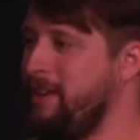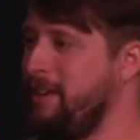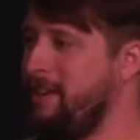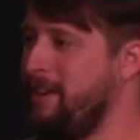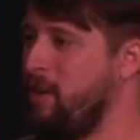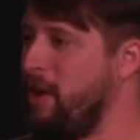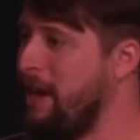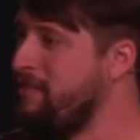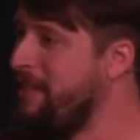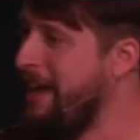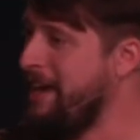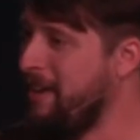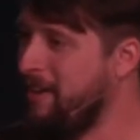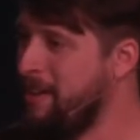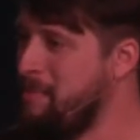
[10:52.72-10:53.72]
who have that
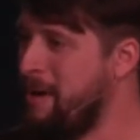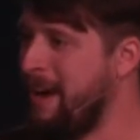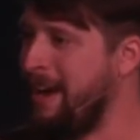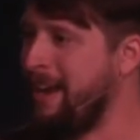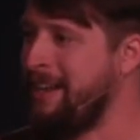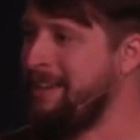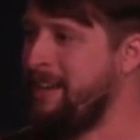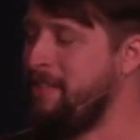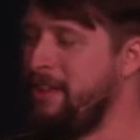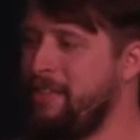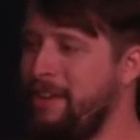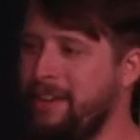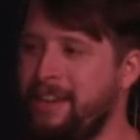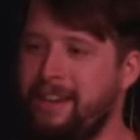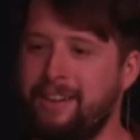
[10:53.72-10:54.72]
all in mind, and then they're
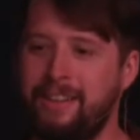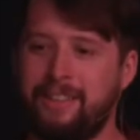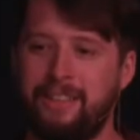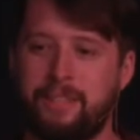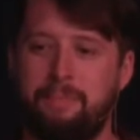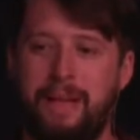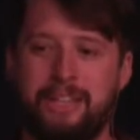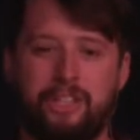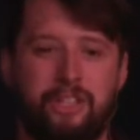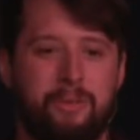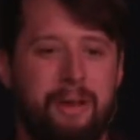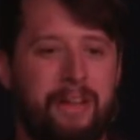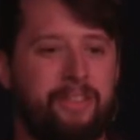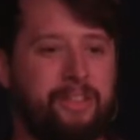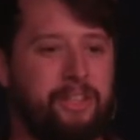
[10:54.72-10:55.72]
hearing this message
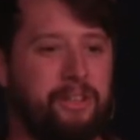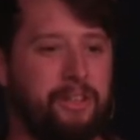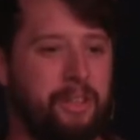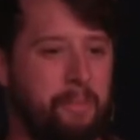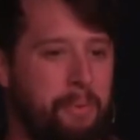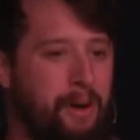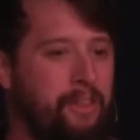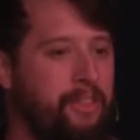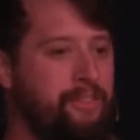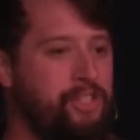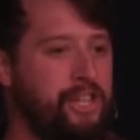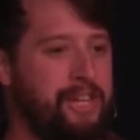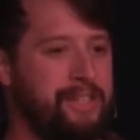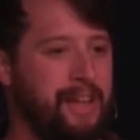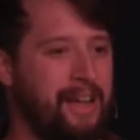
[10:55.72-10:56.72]
about the birth of
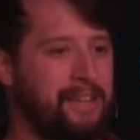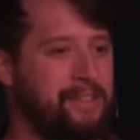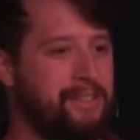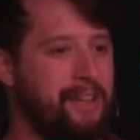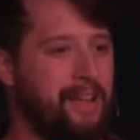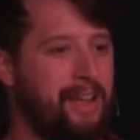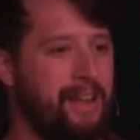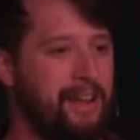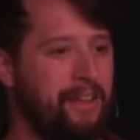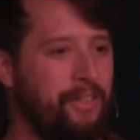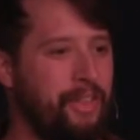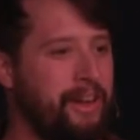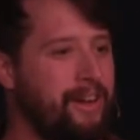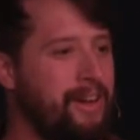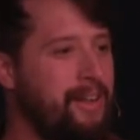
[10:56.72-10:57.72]
Jesus,
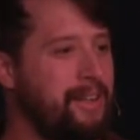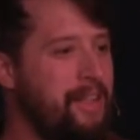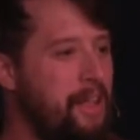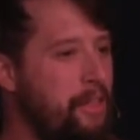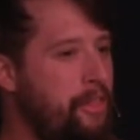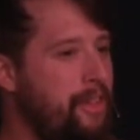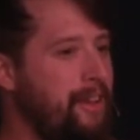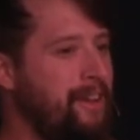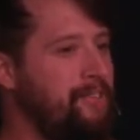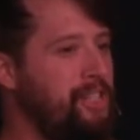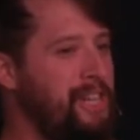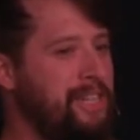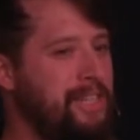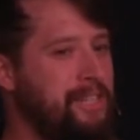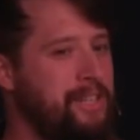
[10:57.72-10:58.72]
they're going to think of
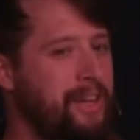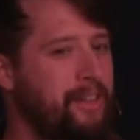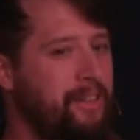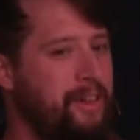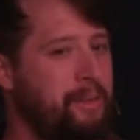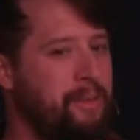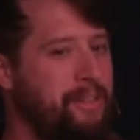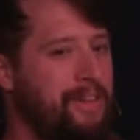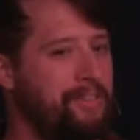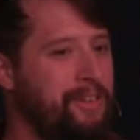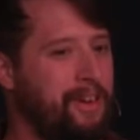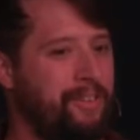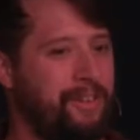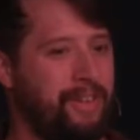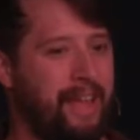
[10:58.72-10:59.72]
Jesus in a little bit different of
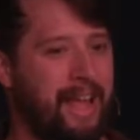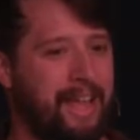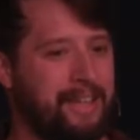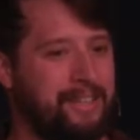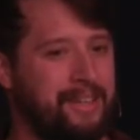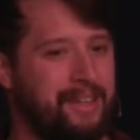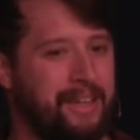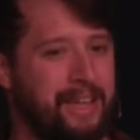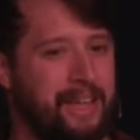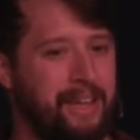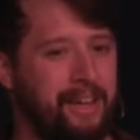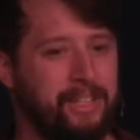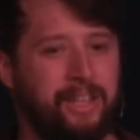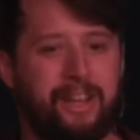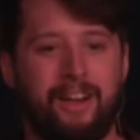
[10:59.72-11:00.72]
a light
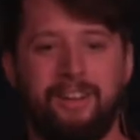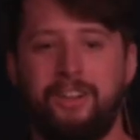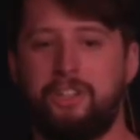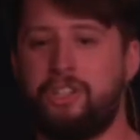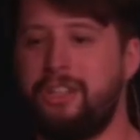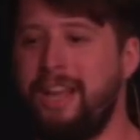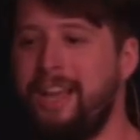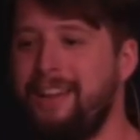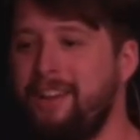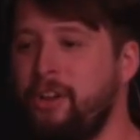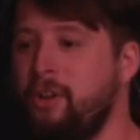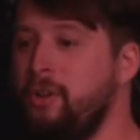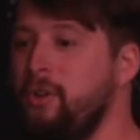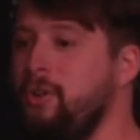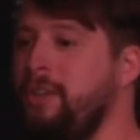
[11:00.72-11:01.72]
because they understand
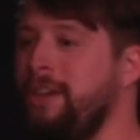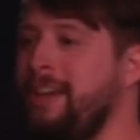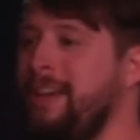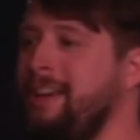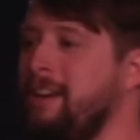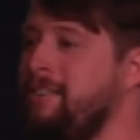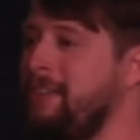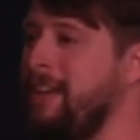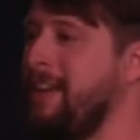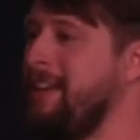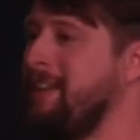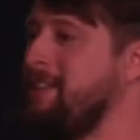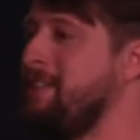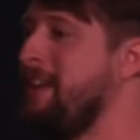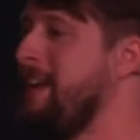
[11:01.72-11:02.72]
who the King of
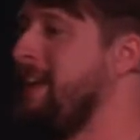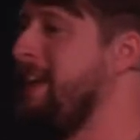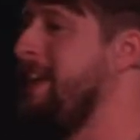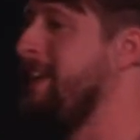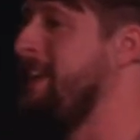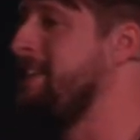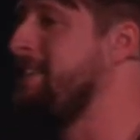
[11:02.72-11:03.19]
Kings is